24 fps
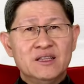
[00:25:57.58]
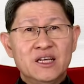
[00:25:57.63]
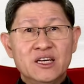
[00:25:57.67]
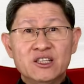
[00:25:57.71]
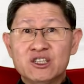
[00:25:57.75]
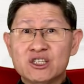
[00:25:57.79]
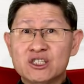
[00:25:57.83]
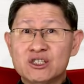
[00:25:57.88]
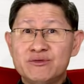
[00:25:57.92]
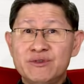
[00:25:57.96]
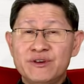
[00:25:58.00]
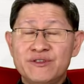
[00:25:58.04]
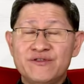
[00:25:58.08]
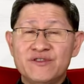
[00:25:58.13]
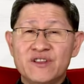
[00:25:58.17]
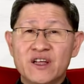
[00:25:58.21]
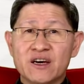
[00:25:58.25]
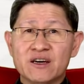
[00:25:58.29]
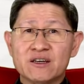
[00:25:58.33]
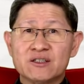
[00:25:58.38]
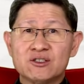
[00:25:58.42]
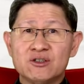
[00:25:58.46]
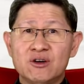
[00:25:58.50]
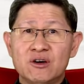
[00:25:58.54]
let us
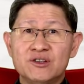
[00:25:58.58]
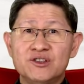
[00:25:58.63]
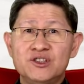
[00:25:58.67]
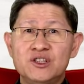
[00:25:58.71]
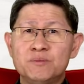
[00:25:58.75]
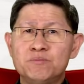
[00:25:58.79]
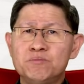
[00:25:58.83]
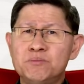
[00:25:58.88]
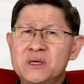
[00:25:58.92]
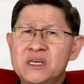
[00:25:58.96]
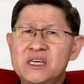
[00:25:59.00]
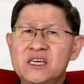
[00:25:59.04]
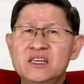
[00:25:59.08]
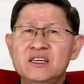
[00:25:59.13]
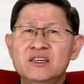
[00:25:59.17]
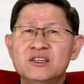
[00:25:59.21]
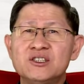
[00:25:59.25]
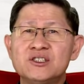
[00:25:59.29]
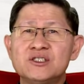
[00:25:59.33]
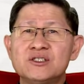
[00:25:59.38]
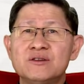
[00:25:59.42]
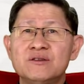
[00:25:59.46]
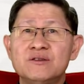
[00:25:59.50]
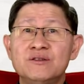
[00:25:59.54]
reflect on the
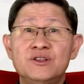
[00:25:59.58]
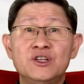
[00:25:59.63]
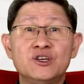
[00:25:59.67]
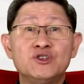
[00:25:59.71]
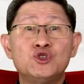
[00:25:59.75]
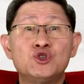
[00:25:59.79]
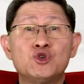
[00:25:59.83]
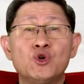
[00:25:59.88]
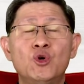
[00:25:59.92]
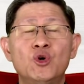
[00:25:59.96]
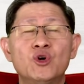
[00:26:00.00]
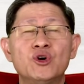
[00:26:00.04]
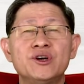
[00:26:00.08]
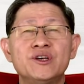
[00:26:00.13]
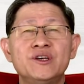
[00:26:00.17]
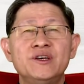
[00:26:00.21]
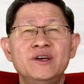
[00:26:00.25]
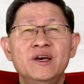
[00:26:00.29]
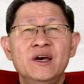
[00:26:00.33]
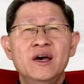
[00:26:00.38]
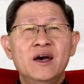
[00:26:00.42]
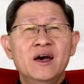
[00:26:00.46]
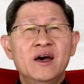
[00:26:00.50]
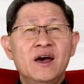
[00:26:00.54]
peace, the
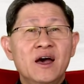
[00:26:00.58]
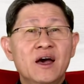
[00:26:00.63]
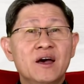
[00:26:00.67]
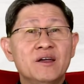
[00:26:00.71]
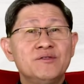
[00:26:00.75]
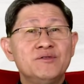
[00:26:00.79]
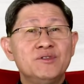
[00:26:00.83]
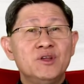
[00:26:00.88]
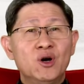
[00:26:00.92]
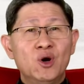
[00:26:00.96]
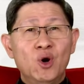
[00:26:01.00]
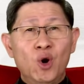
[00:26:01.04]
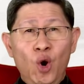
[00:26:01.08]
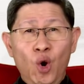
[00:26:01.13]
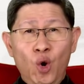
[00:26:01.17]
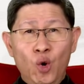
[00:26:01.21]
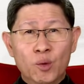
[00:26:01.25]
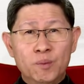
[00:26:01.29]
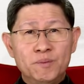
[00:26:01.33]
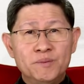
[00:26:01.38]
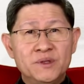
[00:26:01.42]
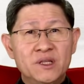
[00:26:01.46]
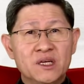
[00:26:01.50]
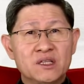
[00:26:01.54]
joy, and the
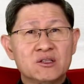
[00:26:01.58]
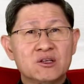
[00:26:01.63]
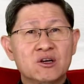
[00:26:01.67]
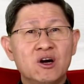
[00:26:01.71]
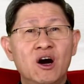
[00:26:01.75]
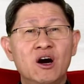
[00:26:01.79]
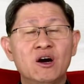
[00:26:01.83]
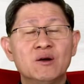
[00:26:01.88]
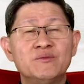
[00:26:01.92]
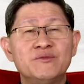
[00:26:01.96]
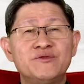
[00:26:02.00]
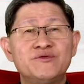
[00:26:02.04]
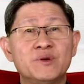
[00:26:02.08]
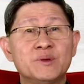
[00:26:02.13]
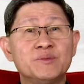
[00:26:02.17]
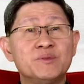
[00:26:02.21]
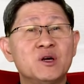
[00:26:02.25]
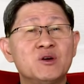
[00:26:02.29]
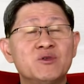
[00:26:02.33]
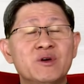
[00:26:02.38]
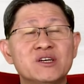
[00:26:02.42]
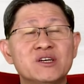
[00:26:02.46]
hope that come from the